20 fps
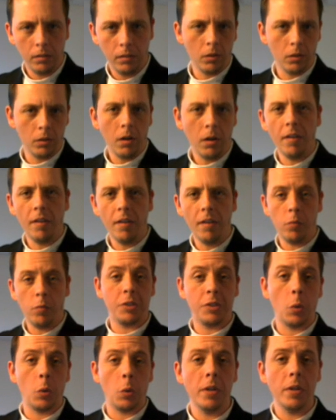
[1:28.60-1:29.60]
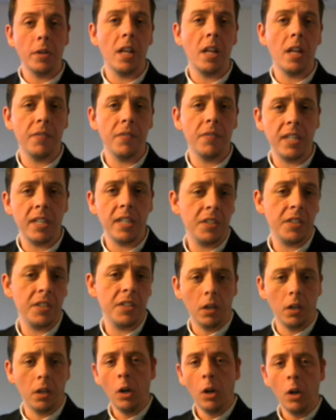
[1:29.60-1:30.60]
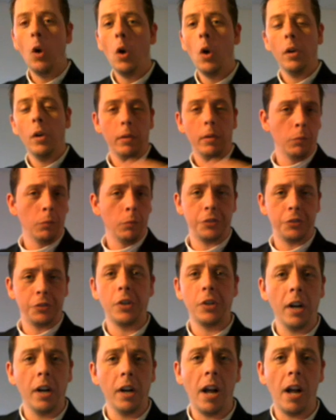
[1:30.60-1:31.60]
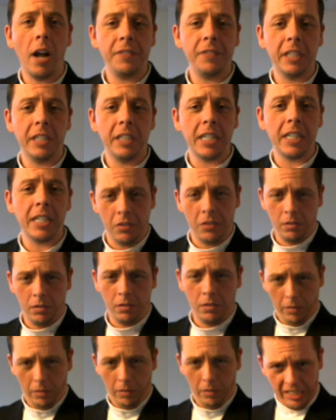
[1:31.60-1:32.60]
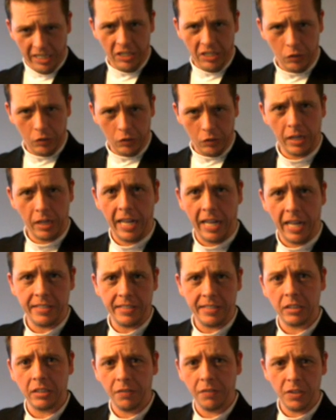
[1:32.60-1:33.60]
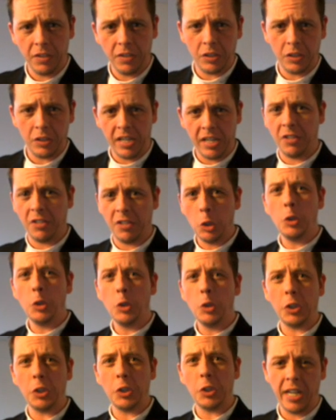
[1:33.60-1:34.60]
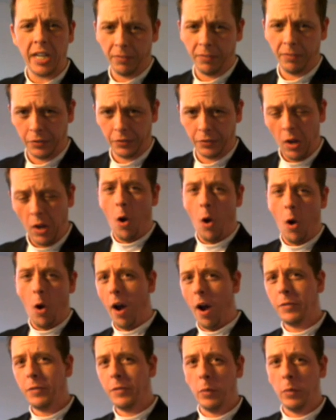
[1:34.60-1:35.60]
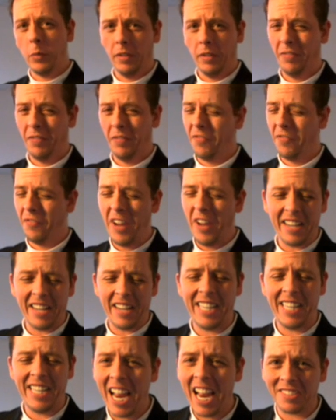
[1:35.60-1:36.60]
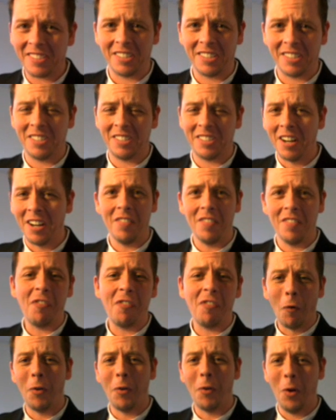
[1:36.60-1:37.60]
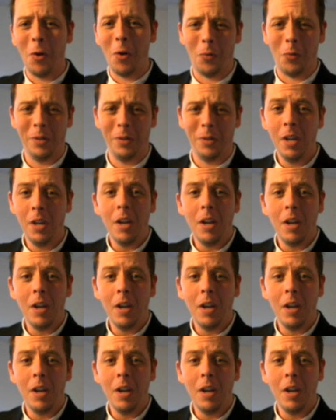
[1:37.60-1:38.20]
you know, of what's going on in the VHL. And we'll start it off in the East. In the Eastern Atlantic Division, you have the New Jersey Devils off to a fantastic start, 4 0